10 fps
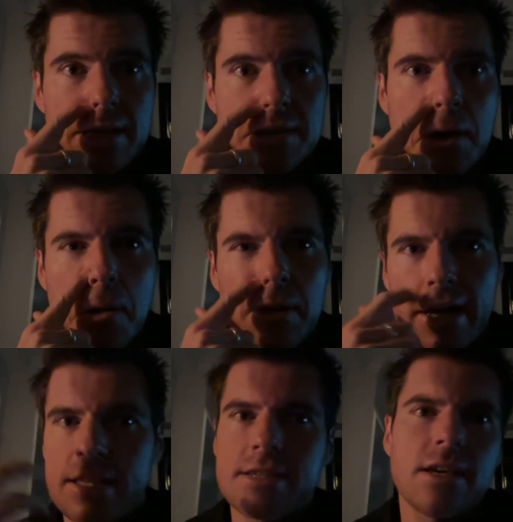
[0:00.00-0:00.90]
So
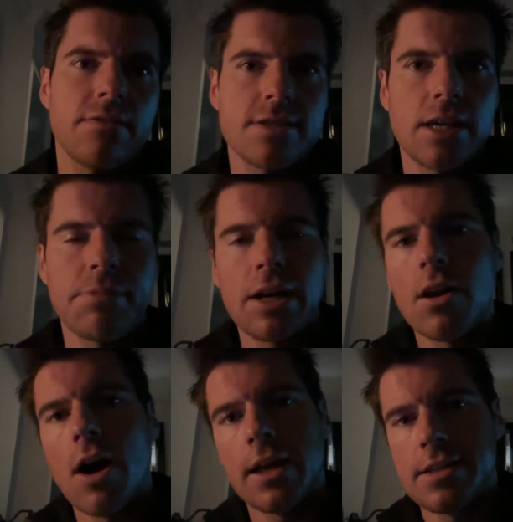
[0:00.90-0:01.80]
like instead of sleeping
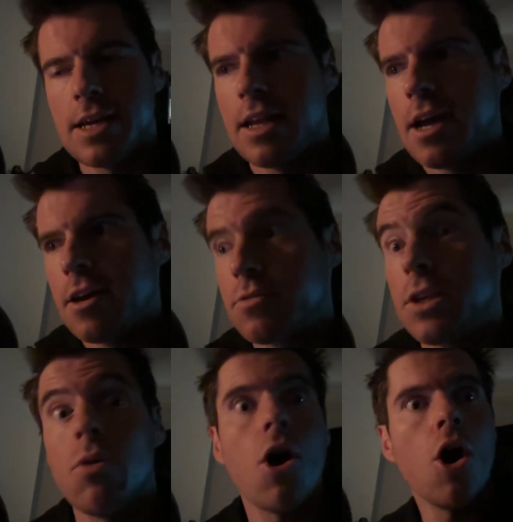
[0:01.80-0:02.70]
9-10 hours where
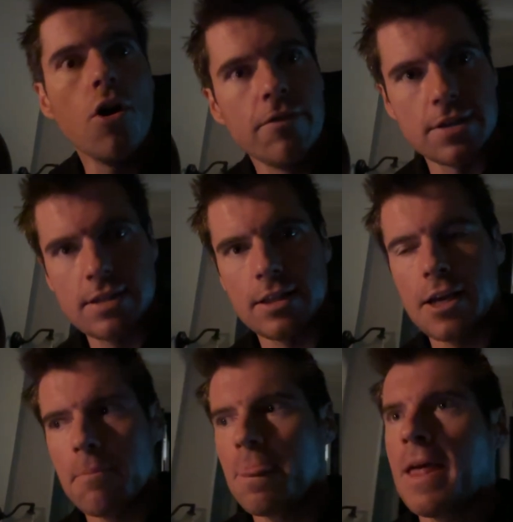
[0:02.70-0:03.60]
you
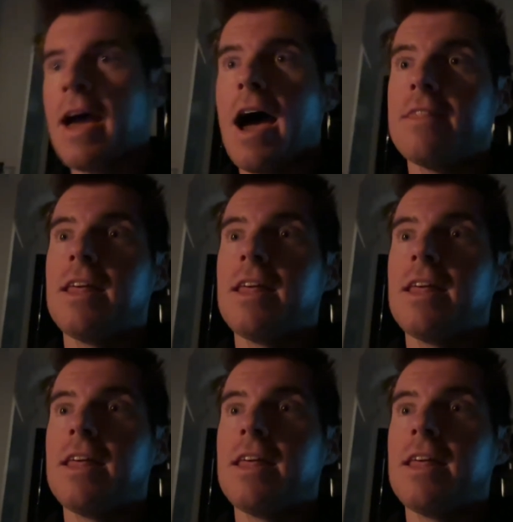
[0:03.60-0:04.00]
oversleep and